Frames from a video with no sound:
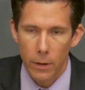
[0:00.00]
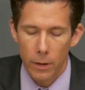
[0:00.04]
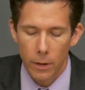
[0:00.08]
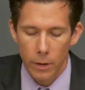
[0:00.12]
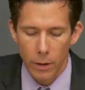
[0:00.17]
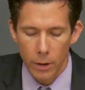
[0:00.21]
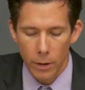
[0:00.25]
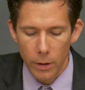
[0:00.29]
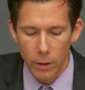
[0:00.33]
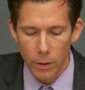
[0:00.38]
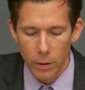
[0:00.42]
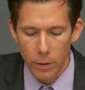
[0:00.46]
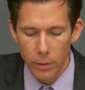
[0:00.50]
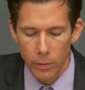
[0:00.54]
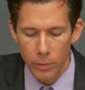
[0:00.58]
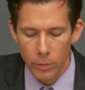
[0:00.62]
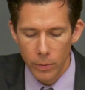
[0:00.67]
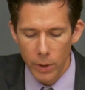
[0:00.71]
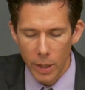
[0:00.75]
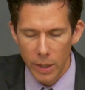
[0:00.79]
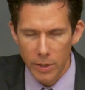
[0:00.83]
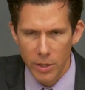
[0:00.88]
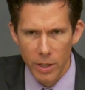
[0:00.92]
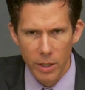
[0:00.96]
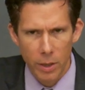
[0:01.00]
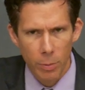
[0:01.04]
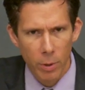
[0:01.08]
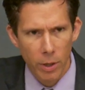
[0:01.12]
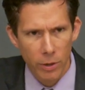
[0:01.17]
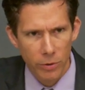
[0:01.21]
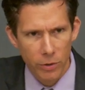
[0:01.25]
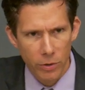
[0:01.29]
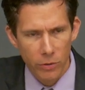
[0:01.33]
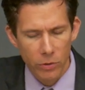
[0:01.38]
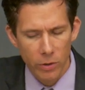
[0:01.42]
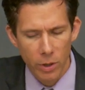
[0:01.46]
Uh, identity
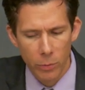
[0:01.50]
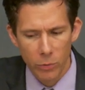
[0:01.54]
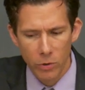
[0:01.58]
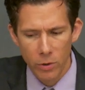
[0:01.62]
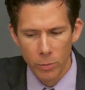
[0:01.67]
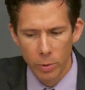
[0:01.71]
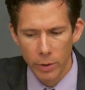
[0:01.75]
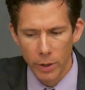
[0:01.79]
politics comes into